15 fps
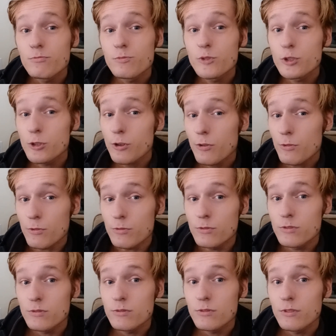
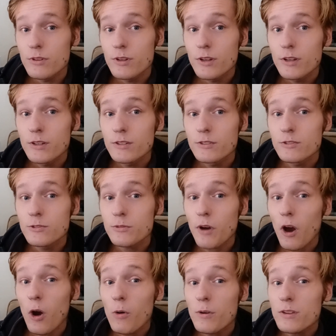Choose to
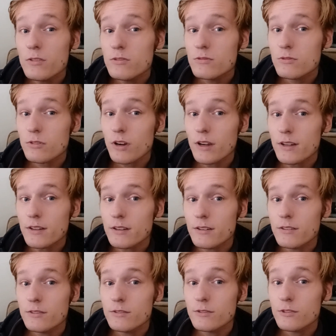always try
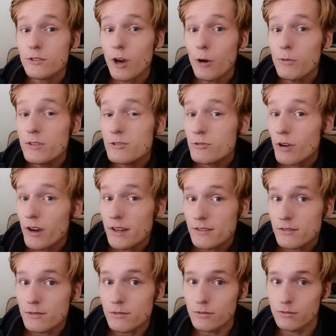
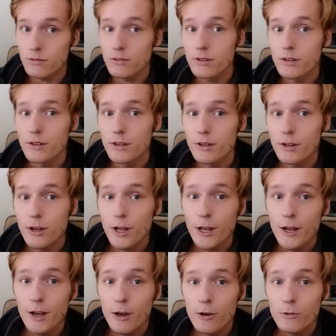to
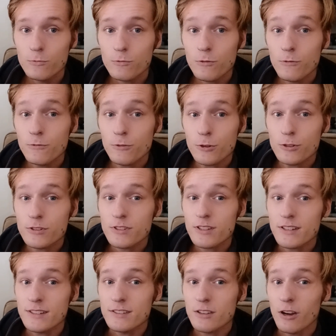reverse
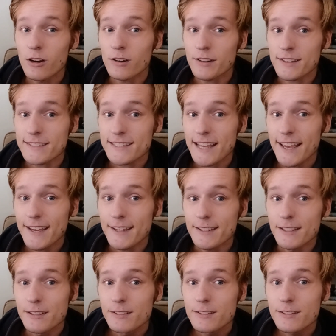things on its head.